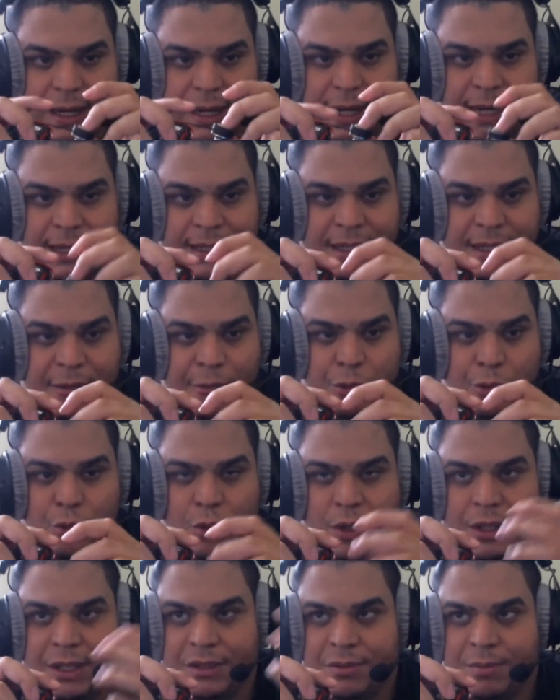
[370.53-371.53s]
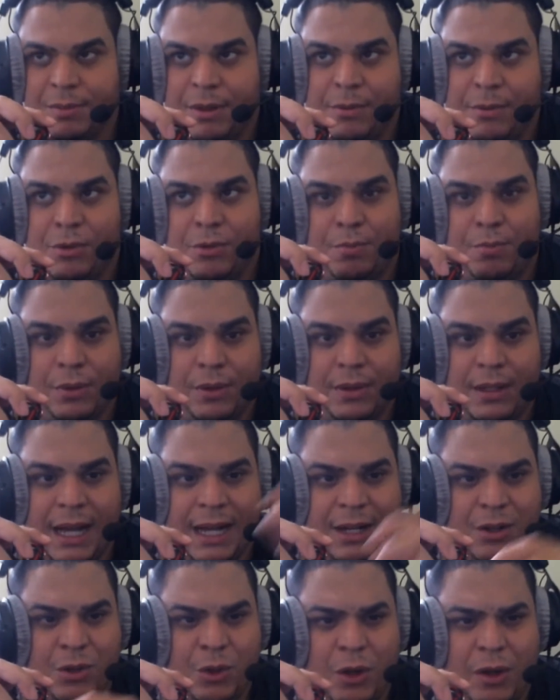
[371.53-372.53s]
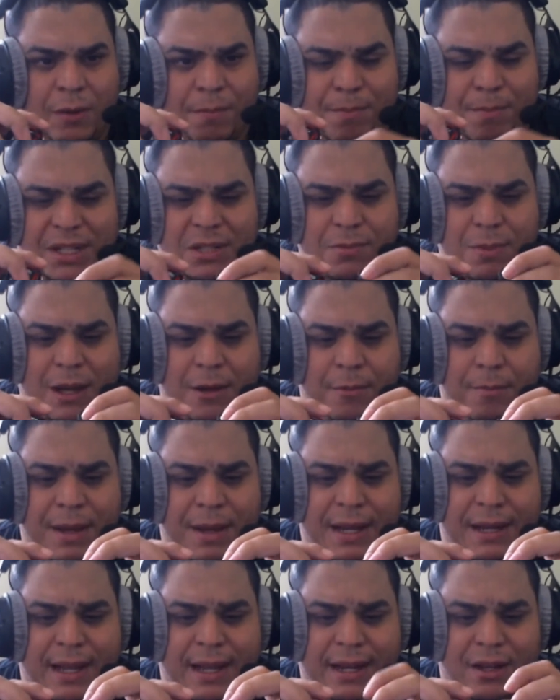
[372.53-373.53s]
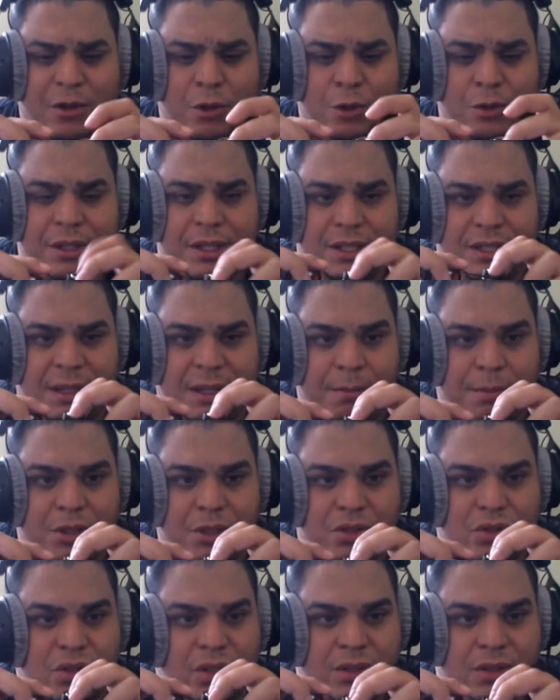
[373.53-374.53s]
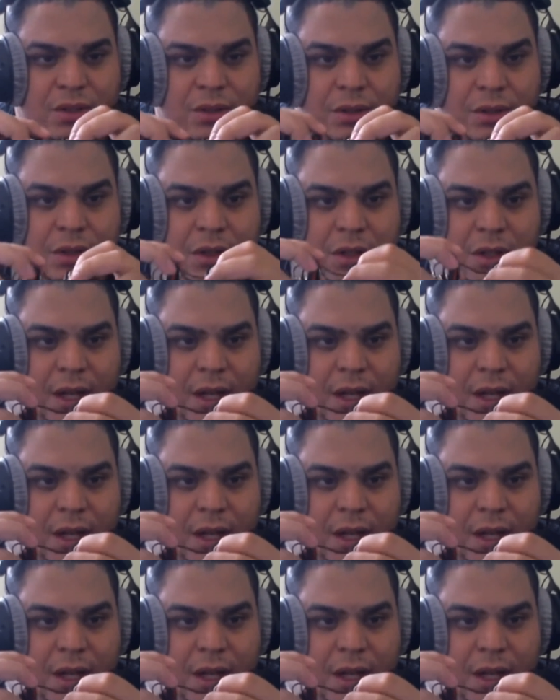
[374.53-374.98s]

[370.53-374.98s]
and then what is maybe you put, I know BitsPower made like only a temperature sensor,